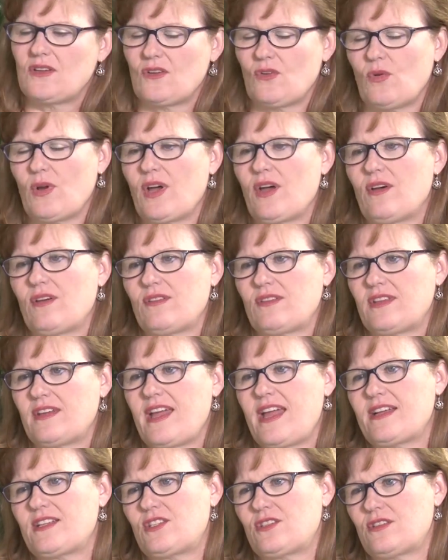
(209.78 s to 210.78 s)
Well, the
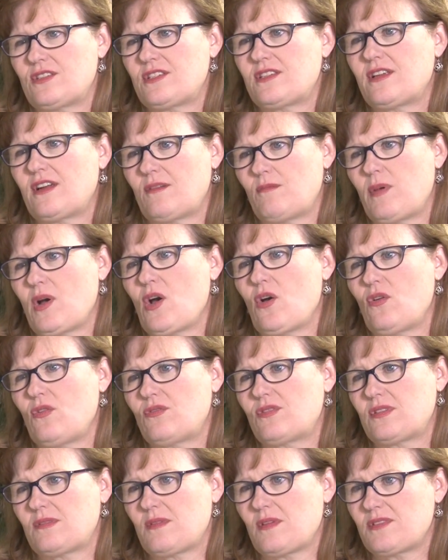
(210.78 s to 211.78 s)
answer is they're
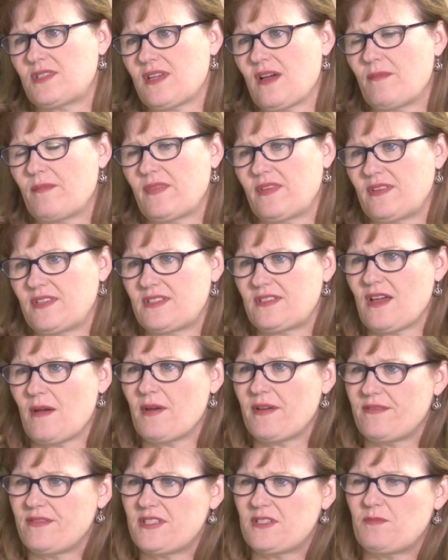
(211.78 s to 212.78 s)
both. Some, some
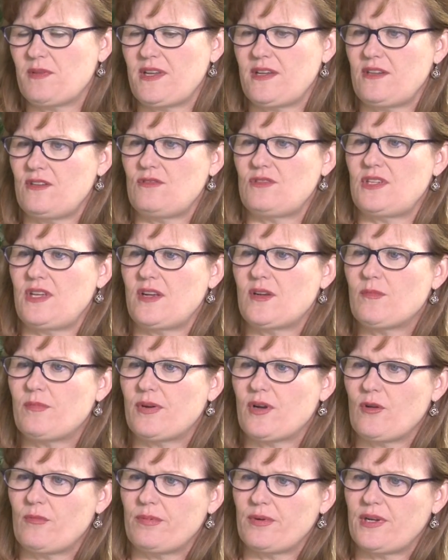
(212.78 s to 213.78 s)
of it's being used
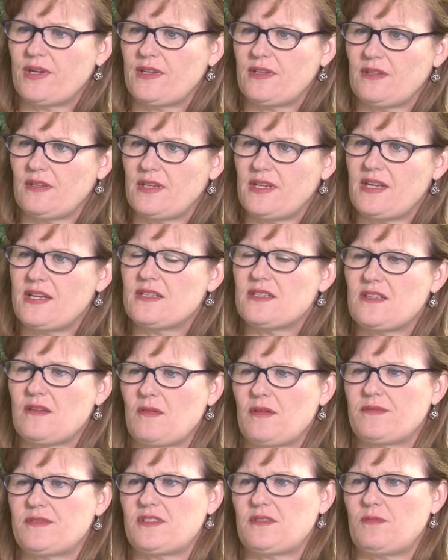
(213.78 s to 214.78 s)
inappropriately, and some
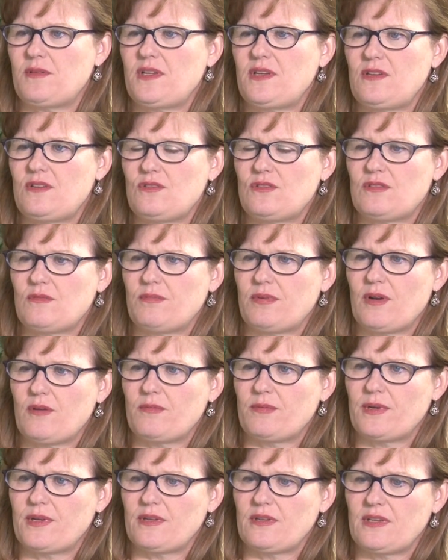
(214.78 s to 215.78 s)
of it's being used
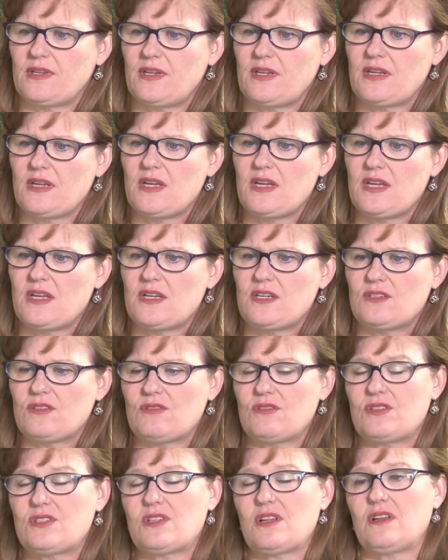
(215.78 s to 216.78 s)
appropriately. So
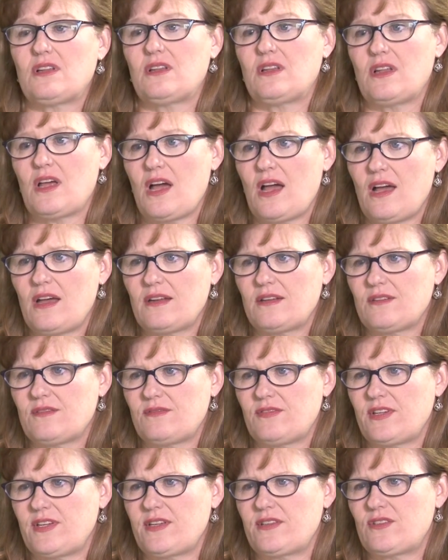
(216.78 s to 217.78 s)
there's a lot of
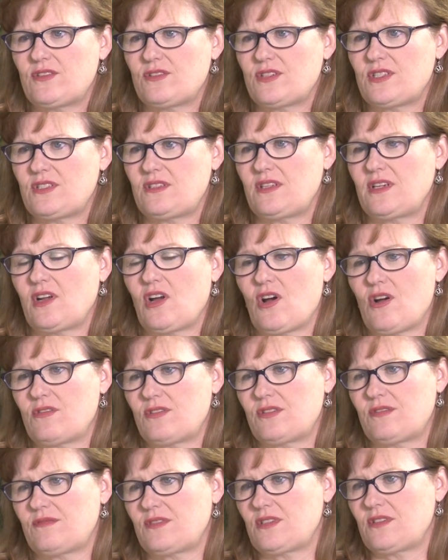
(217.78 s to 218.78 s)
interest and
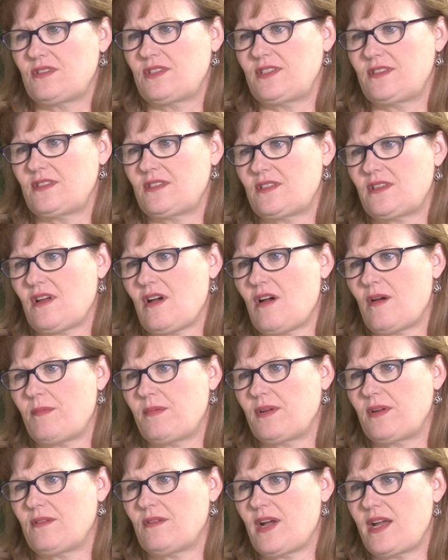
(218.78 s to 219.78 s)
controversy in this
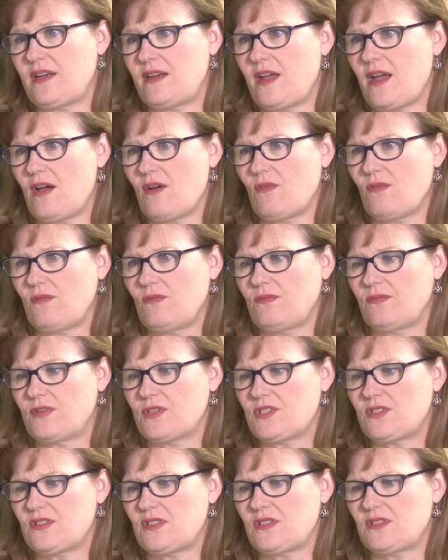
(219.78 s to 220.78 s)
topic right now
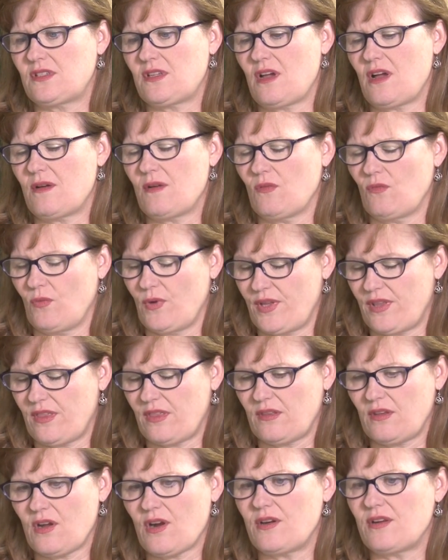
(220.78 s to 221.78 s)
versus uh,
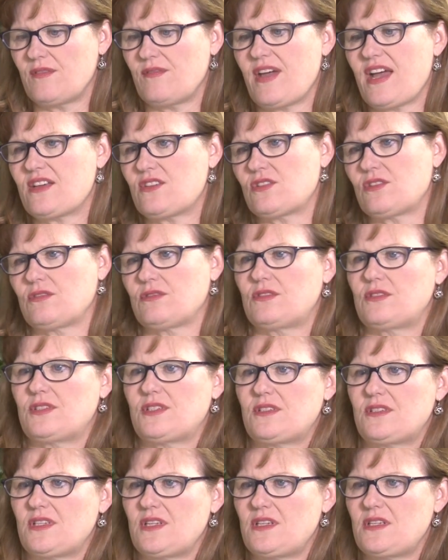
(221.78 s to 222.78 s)
with cardiovascular
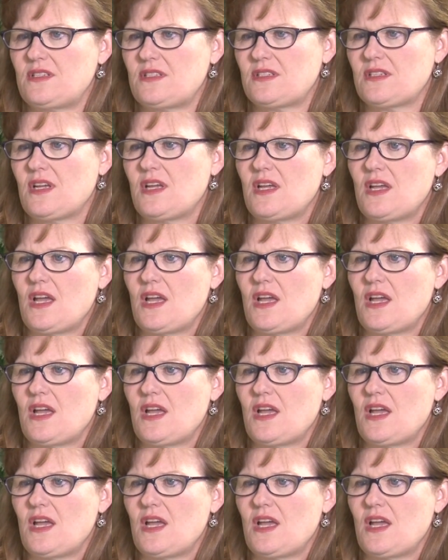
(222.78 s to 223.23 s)
disease.